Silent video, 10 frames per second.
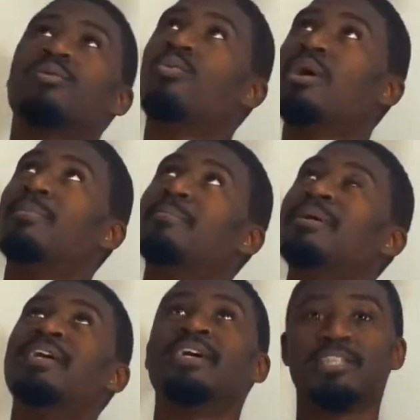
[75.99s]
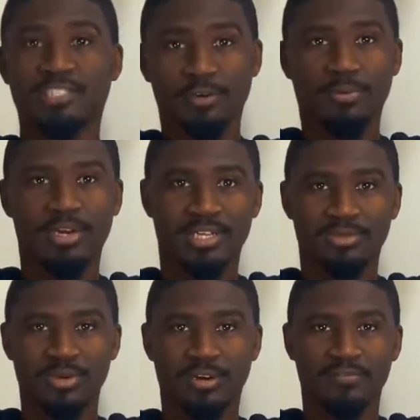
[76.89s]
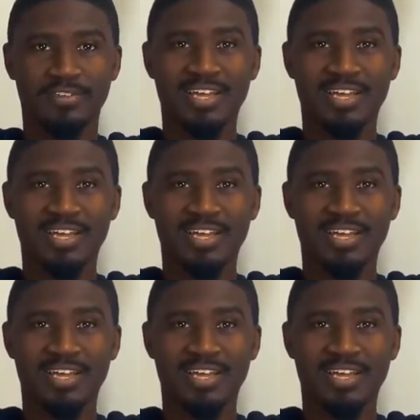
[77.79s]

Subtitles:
while my minute hand is still pointing at 12.